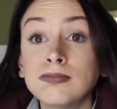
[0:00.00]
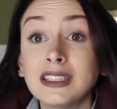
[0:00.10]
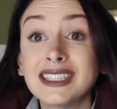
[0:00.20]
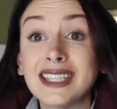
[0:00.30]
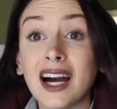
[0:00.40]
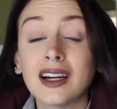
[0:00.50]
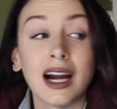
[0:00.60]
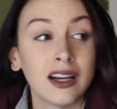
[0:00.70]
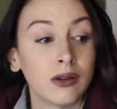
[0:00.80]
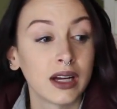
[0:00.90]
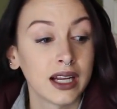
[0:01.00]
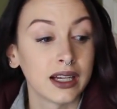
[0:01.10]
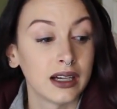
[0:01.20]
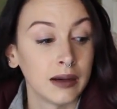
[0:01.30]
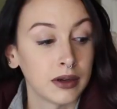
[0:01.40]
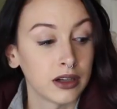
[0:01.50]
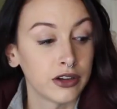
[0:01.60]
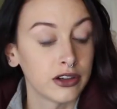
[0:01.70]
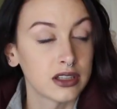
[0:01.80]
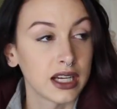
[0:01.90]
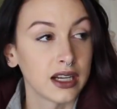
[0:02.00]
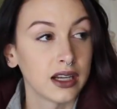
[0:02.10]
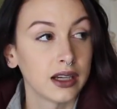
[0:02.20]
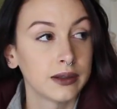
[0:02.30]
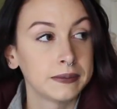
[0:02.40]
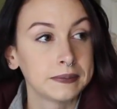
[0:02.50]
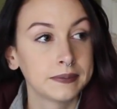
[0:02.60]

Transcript: stuck. I don't get it. I'm not understanding.